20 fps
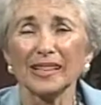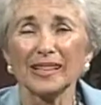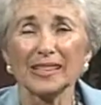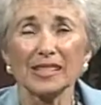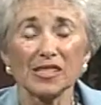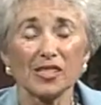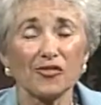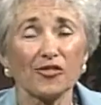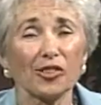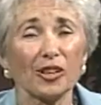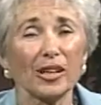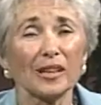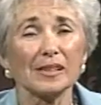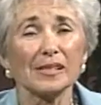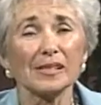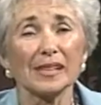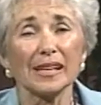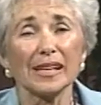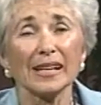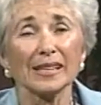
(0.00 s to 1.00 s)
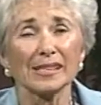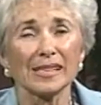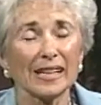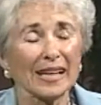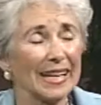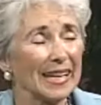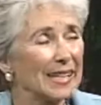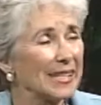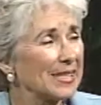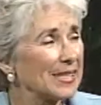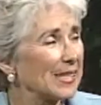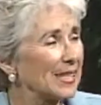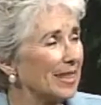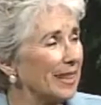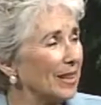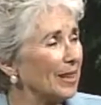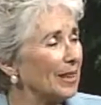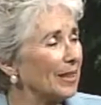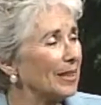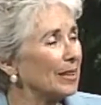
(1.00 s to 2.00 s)
and his friends as Ace
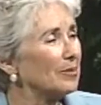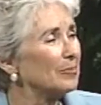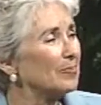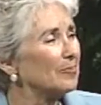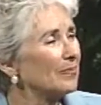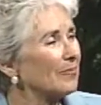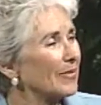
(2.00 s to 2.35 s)
Elliott.